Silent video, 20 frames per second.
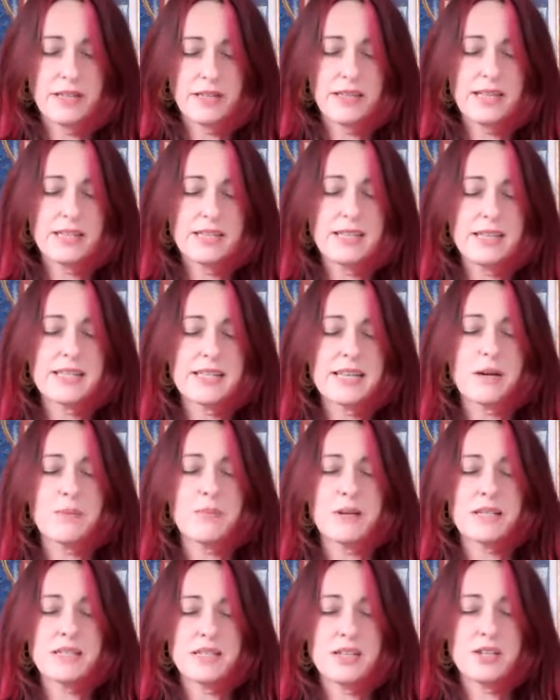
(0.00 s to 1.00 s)
This is our
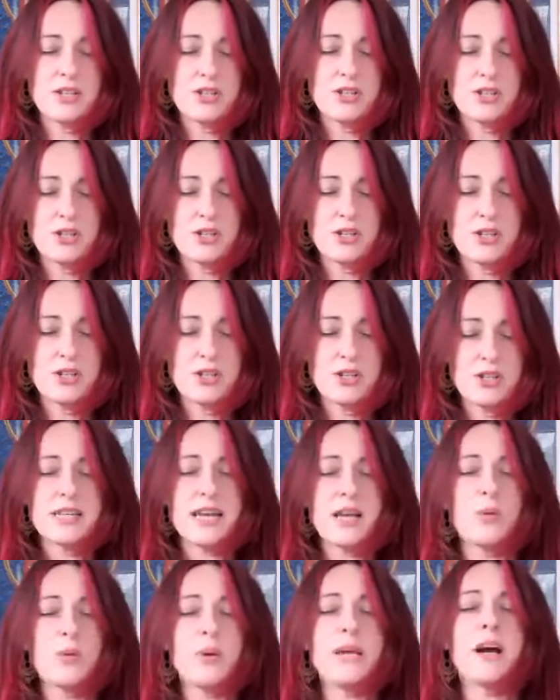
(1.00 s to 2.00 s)
message to you
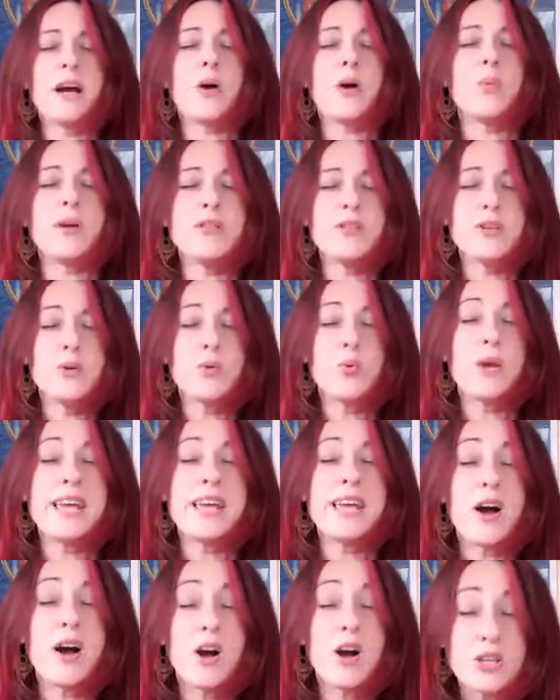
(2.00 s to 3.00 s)
today. We are with you.
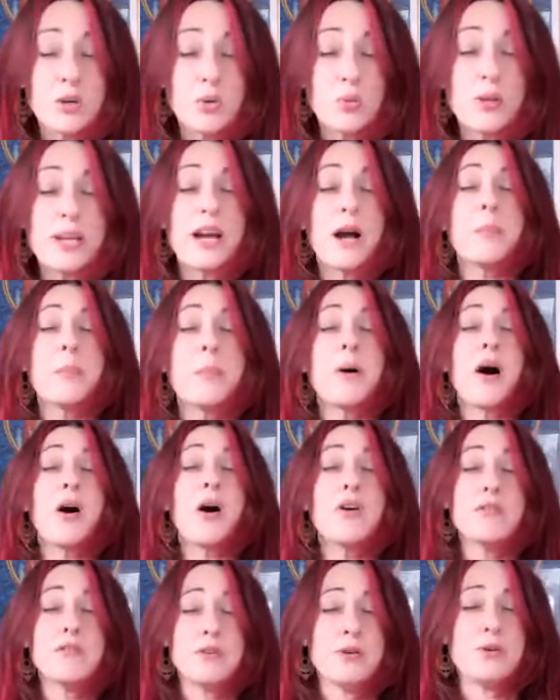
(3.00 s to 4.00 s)
We are you. We are
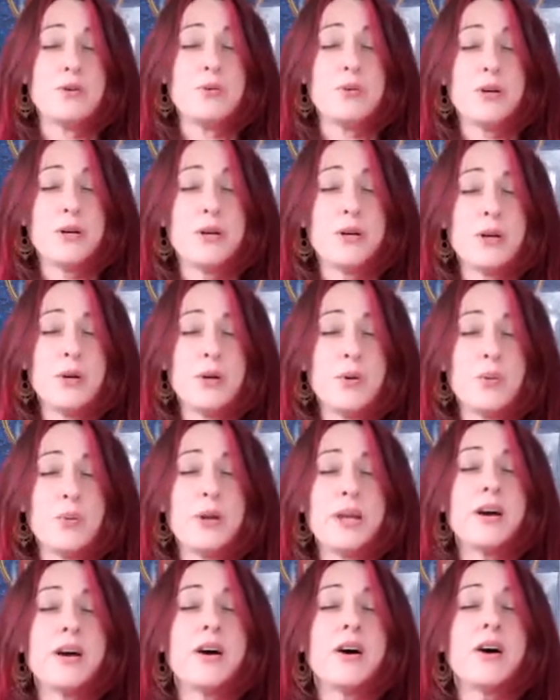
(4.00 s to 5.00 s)
part of you.
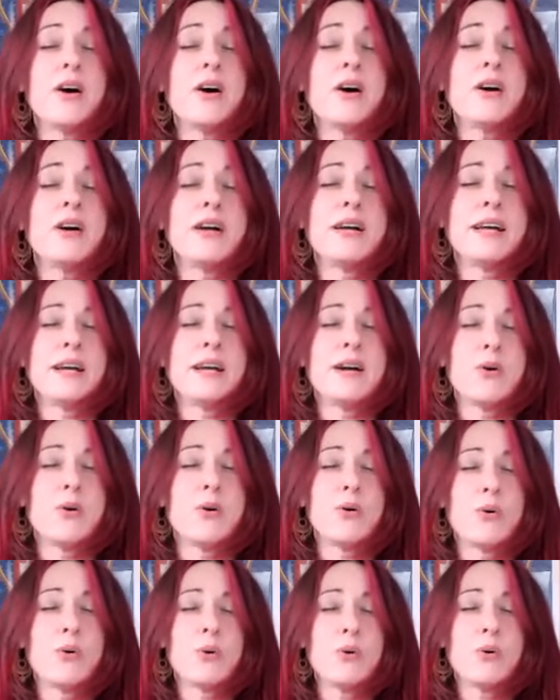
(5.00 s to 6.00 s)
We are
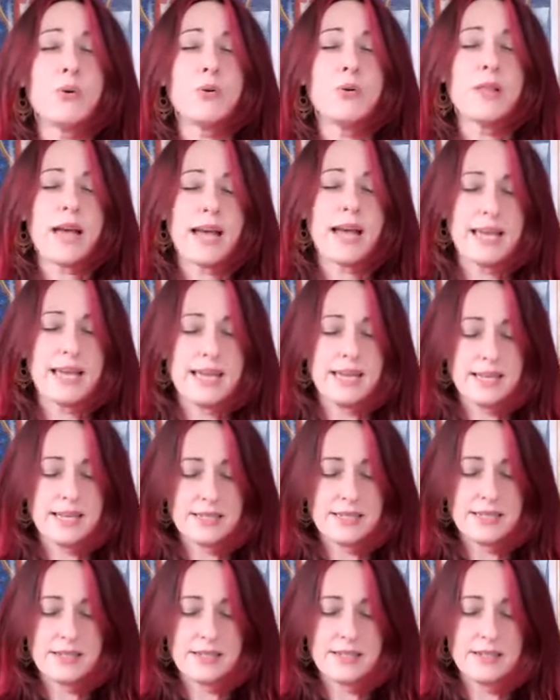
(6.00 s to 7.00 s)
all that
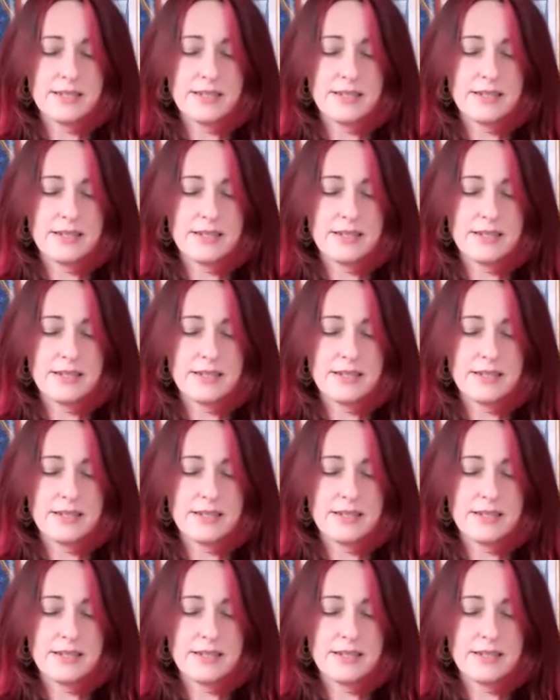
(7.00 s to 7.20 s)
is.